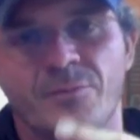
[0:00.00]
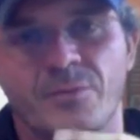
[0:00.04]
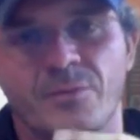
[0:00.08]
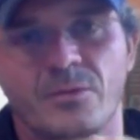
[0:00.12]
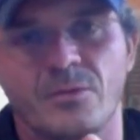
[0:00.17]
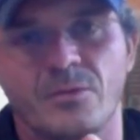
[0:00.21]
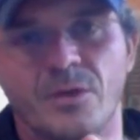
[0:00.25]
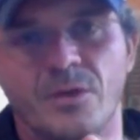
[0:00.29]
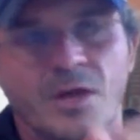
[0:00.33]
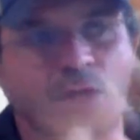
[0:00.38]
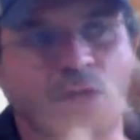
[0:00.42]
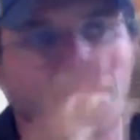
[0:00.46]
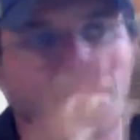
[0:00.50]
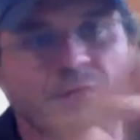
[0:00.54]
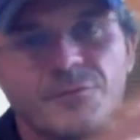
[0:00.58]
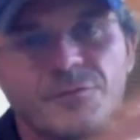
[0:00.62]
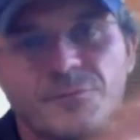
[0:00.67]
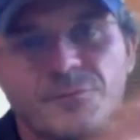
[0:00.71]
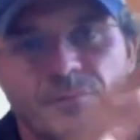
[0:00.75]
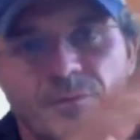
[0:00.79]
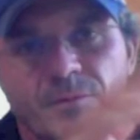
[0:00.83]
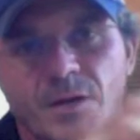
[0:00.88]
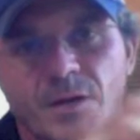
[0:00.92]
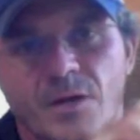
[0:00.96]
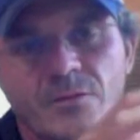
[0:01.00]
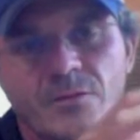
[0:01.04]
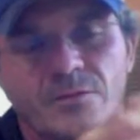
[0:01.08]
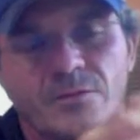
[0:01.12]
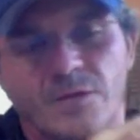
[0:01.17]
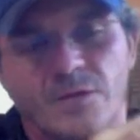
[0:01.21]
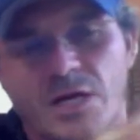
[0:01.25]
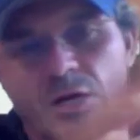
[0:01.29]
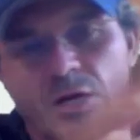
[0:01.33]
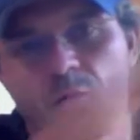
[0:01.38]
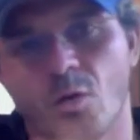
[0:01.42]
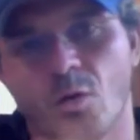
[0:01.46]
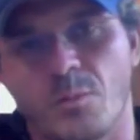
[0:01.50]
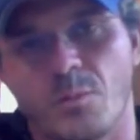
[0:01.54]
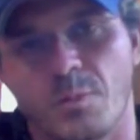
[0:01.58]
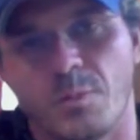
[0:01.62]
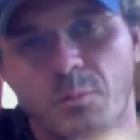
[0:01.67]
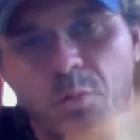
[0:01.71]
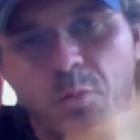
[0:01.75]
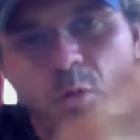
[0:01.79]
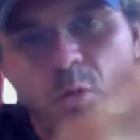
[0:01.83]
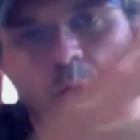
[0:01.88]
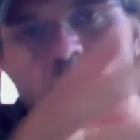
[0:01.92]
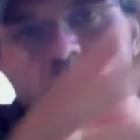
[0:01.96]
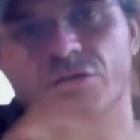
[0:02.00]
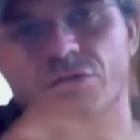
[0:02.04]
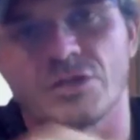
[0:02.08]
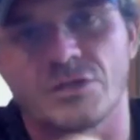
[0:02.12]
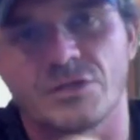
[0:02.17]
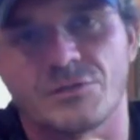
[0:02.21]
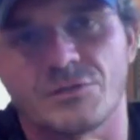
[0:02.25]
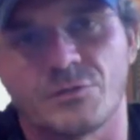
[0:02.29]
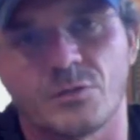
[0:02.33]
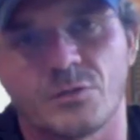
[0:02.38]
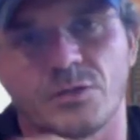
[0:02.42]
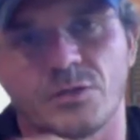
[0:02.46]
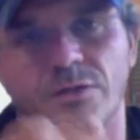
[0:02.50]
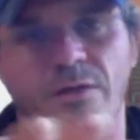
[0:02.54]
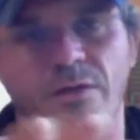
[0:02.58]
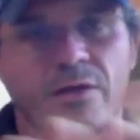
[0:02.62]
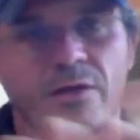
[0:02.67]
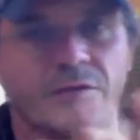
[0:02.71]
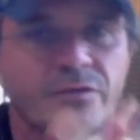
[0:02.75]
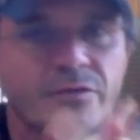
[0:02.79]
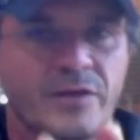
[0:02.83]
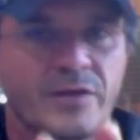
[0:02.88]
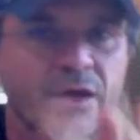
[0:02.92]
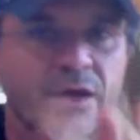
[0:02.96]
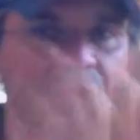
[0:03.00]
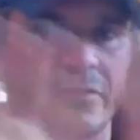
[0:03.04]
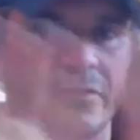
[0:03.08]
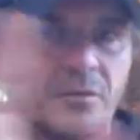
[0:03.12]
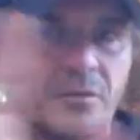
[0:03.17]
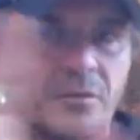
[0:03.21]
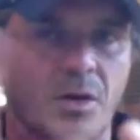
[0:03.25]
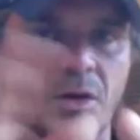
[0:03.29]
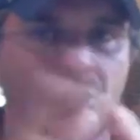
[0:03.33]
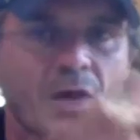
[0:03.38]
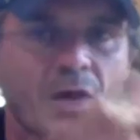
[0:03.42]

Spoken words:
equal proportions for all of those things,